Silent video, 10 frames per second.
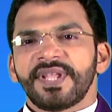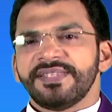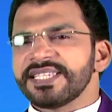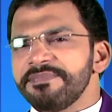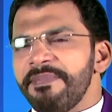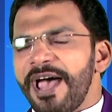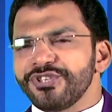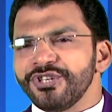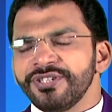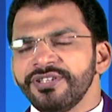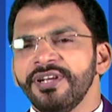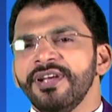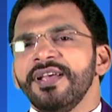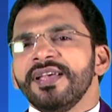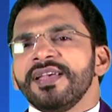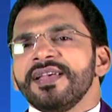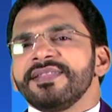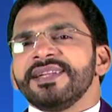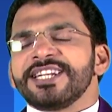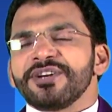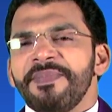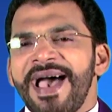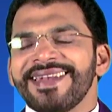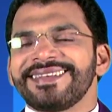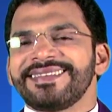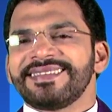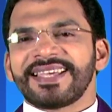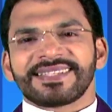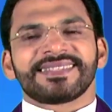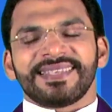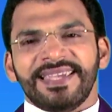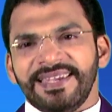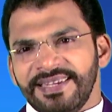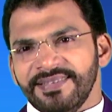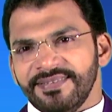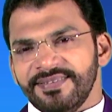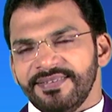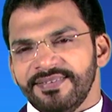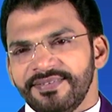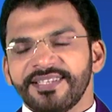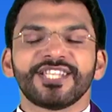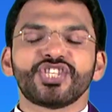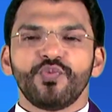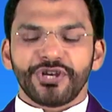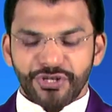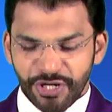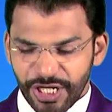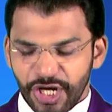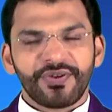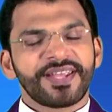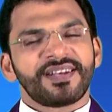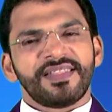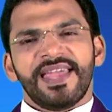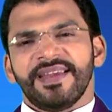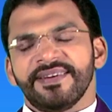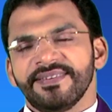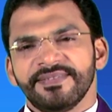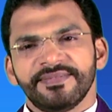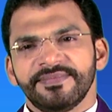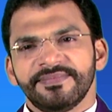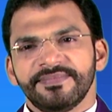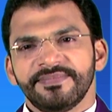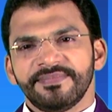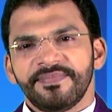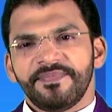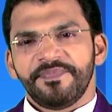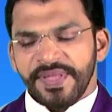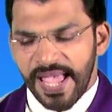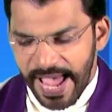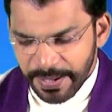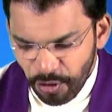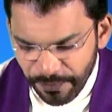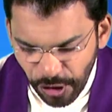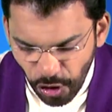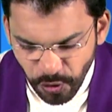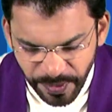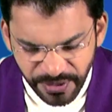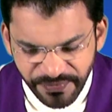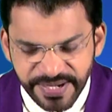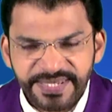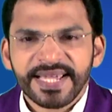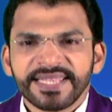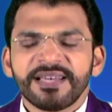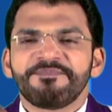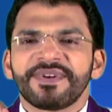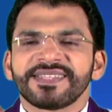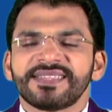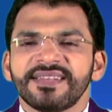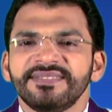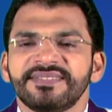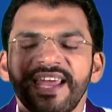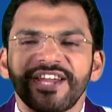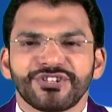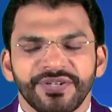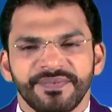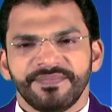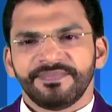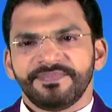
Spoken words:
Just imagine the dramatic scene, the situation created there. And moving on to, my dear friends, the presentation.